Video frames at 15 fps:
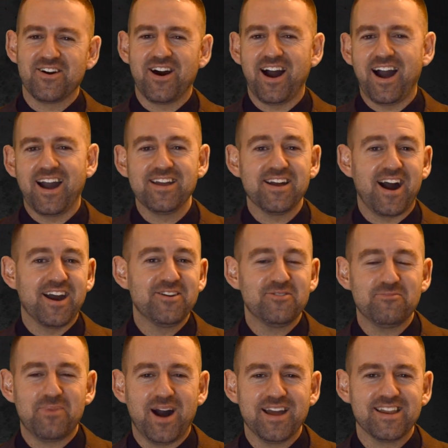I don't
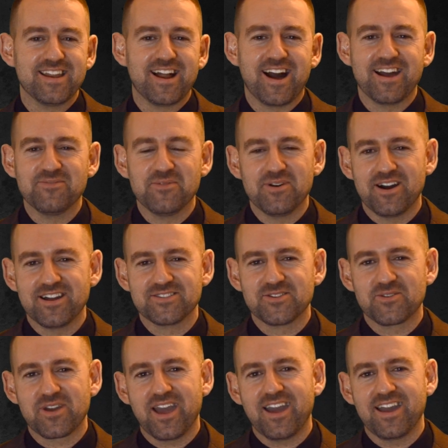mind it. It's
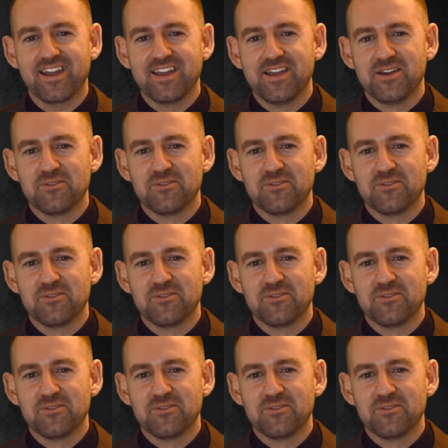okay.